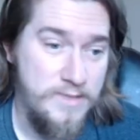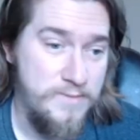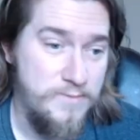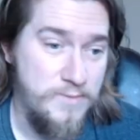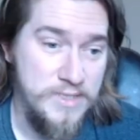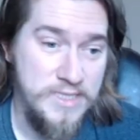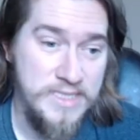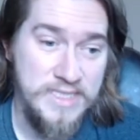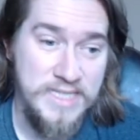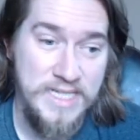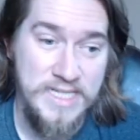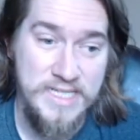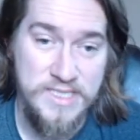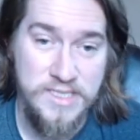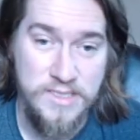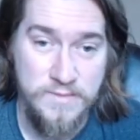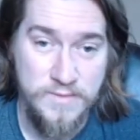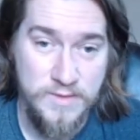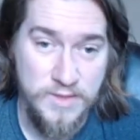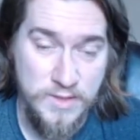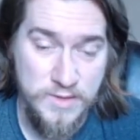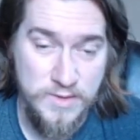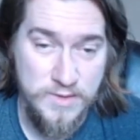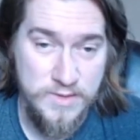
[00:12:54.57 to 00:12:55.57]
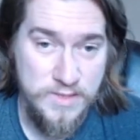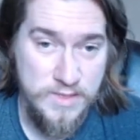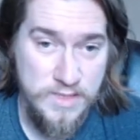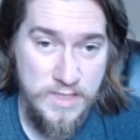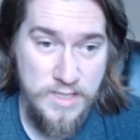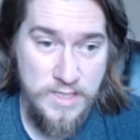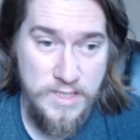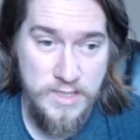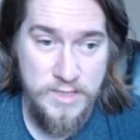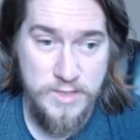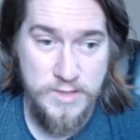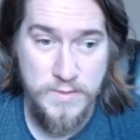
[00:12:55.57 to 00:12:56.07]
Once again,
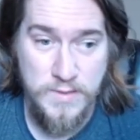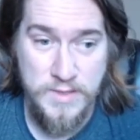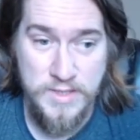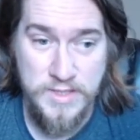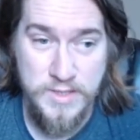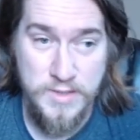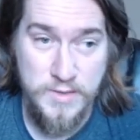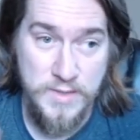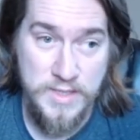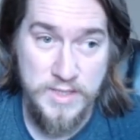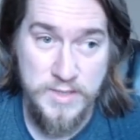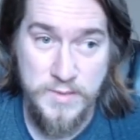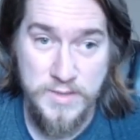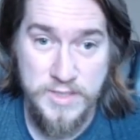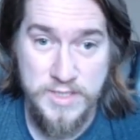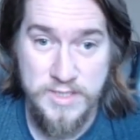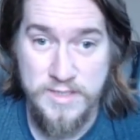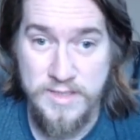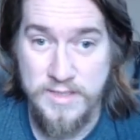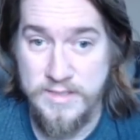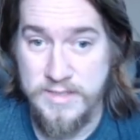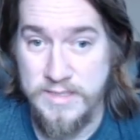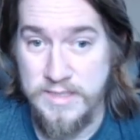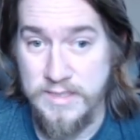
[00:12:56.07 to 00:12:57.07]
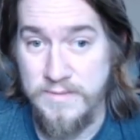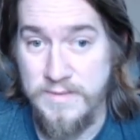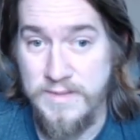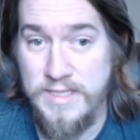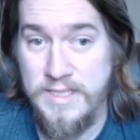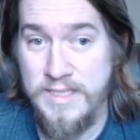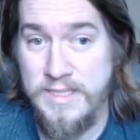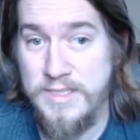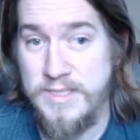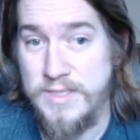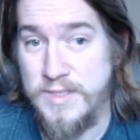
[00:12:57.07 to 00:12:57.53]
SilverGhost22 at twitch.tv.